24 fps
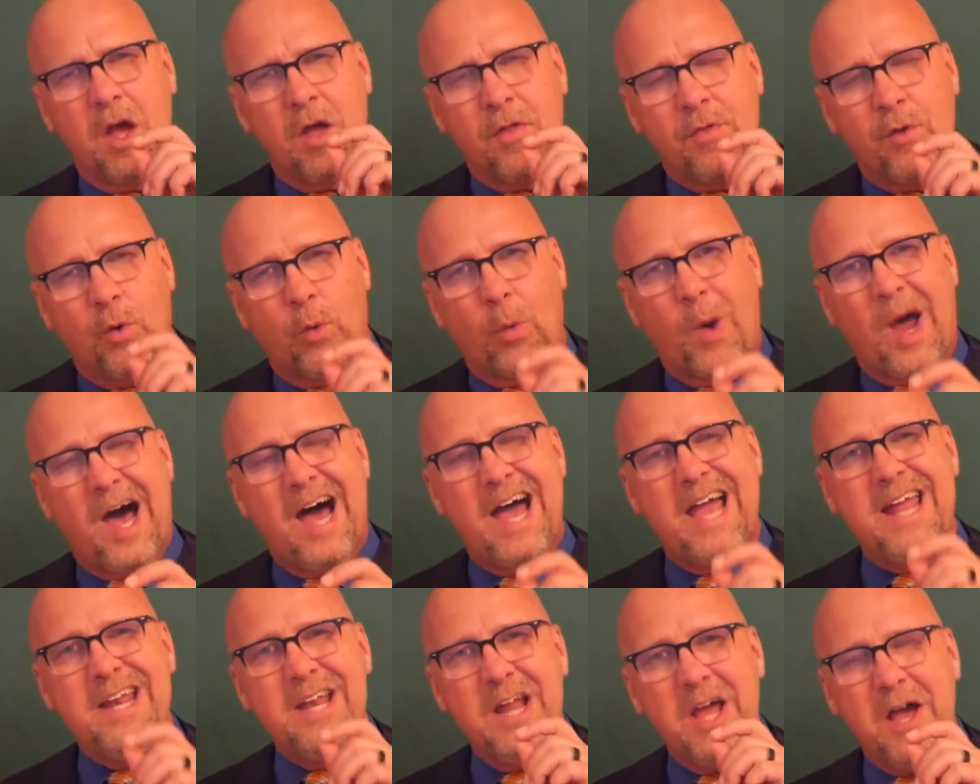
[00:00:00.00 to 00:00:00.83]
the
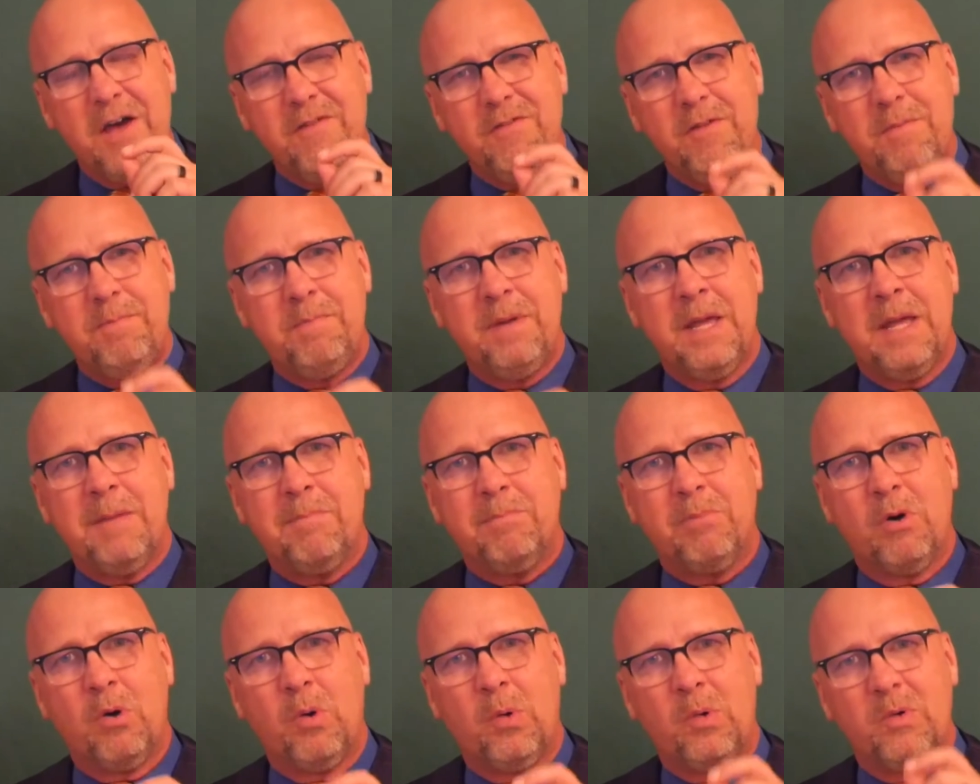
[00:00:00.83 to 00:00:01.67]
right of the
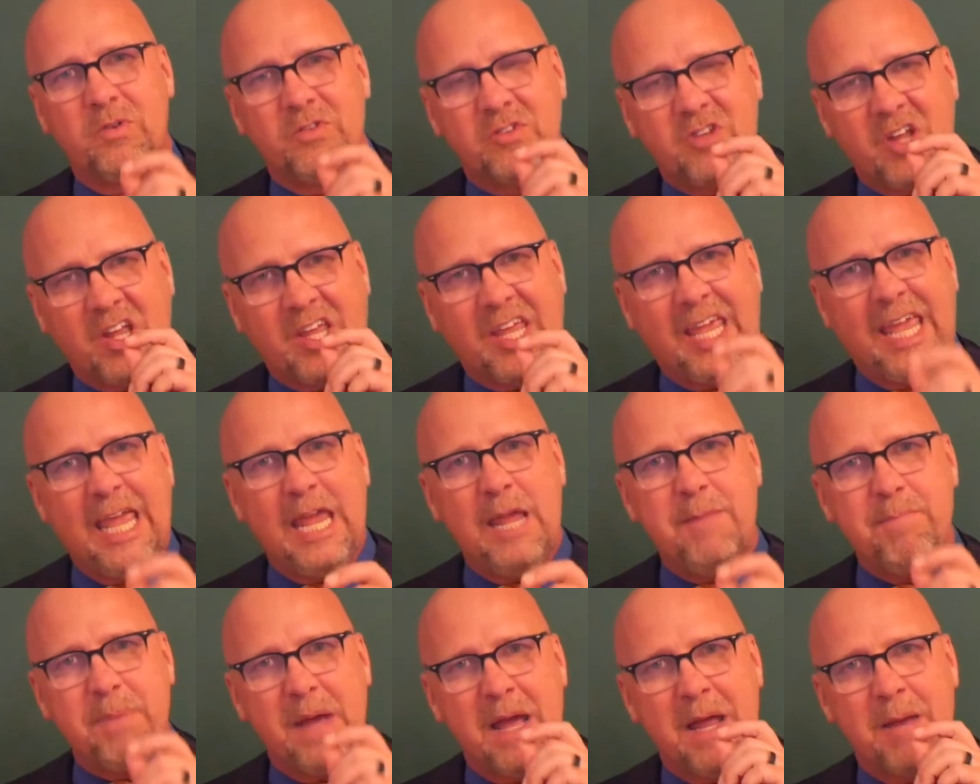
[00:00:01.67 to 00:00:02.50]
people to
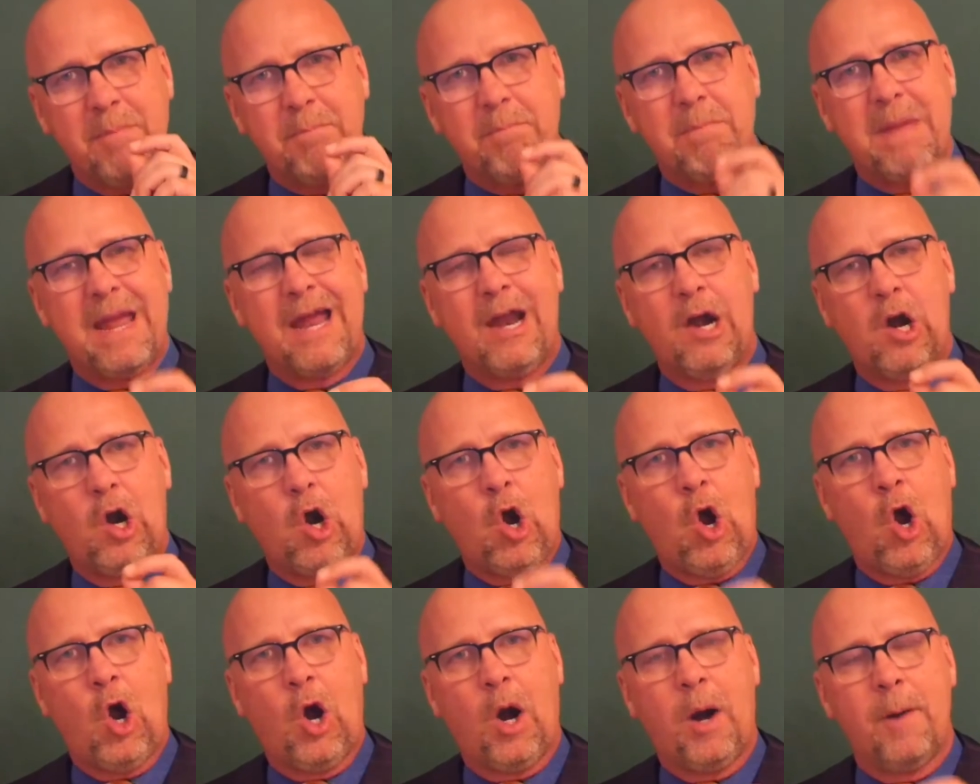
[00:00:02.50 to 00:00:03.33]
keep and bear
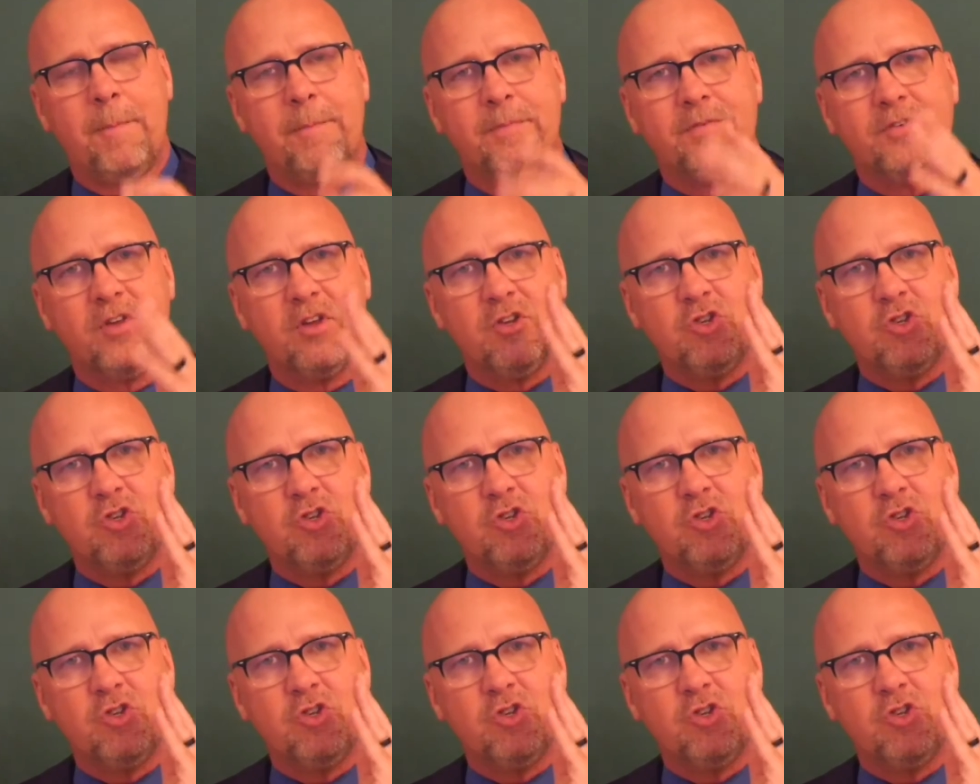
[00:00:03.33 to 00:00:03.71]
arms